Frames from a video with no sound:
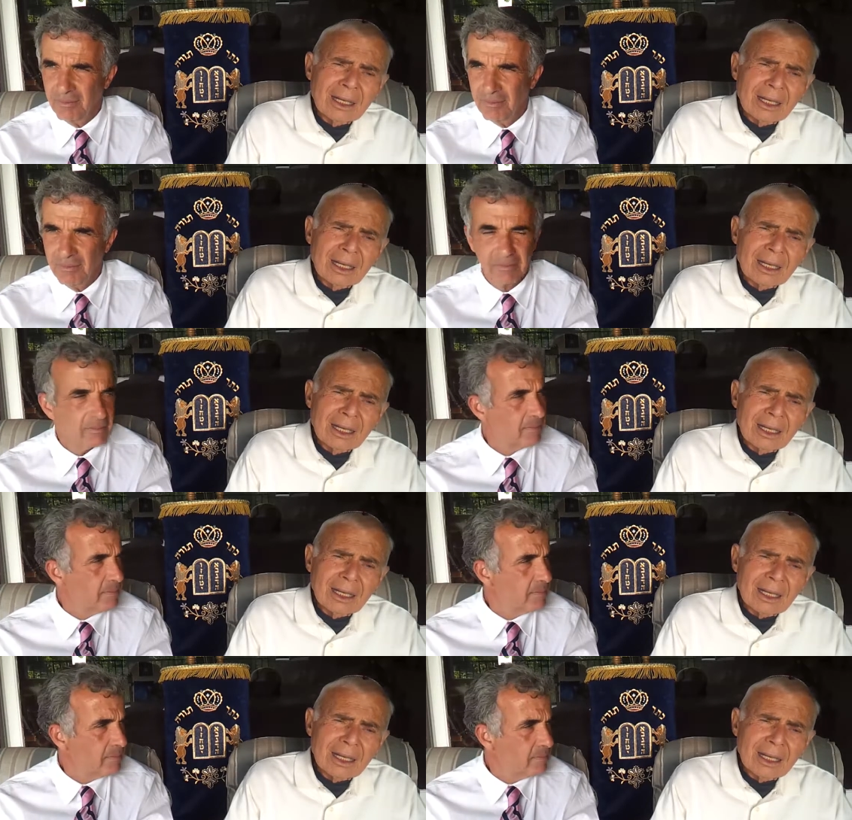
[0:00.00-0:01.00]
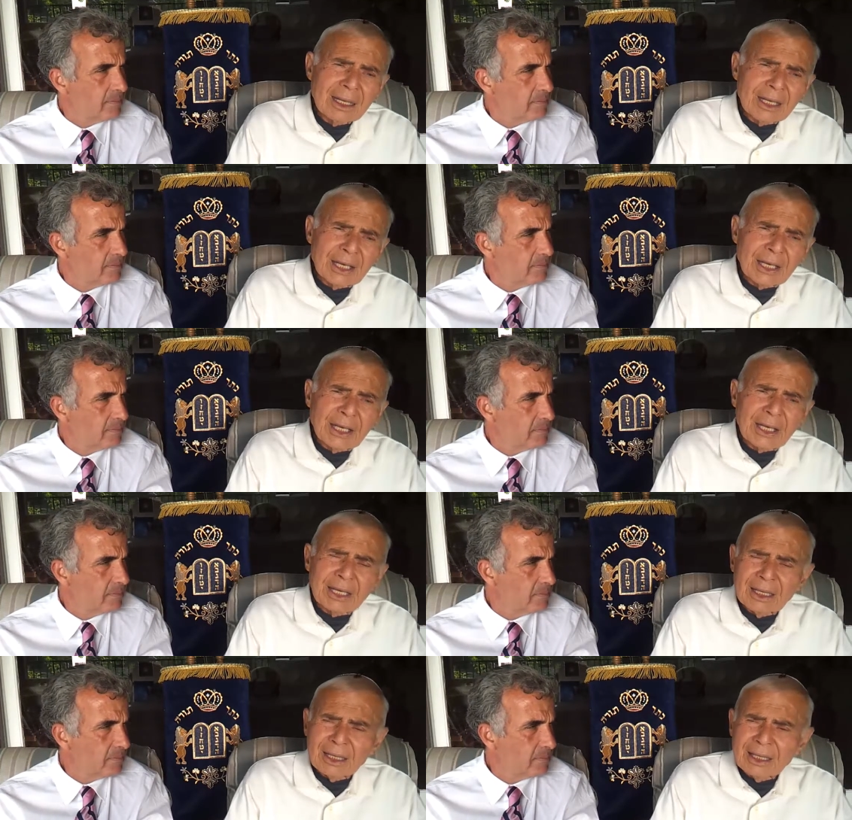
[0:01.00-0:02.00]
Speaker 1: He
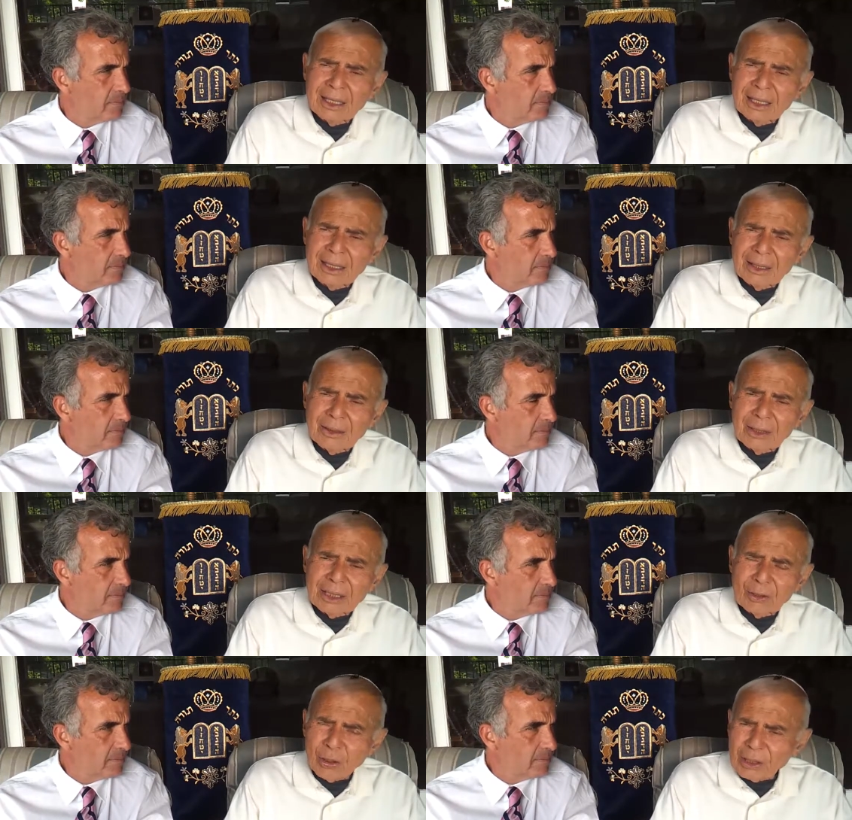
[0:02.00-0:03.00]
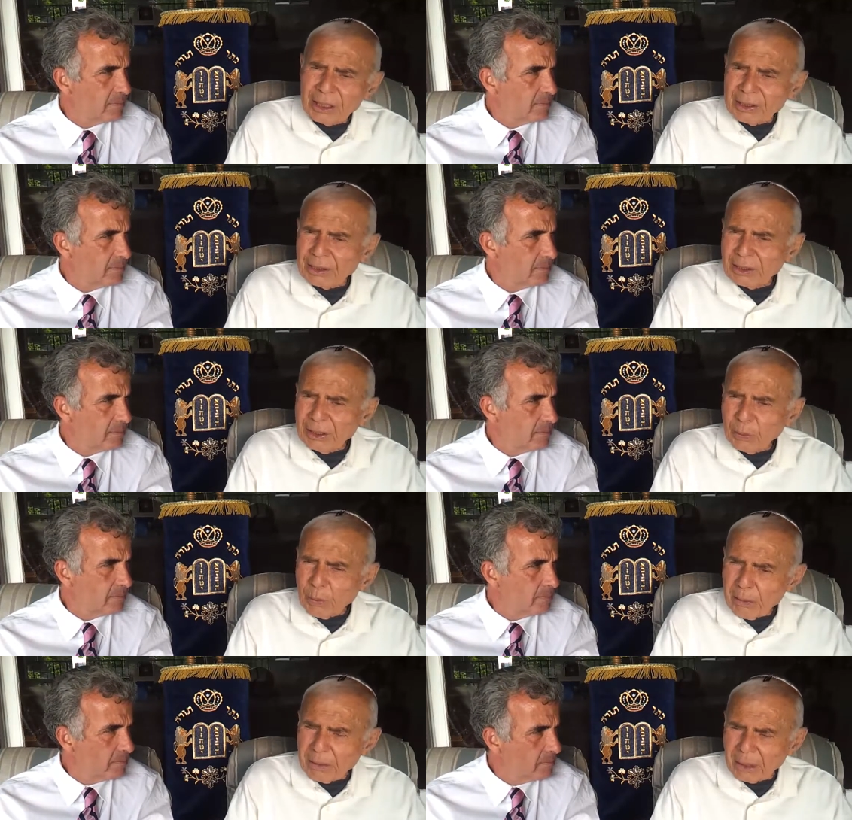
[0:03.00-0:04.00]
loaded the women
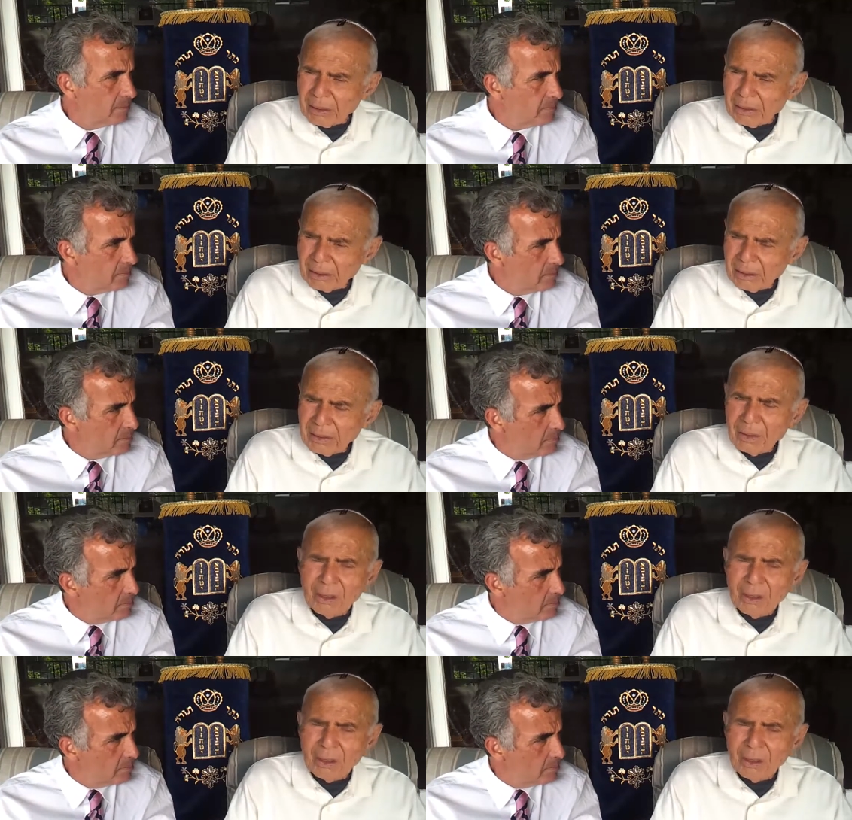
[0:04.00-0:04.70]
of his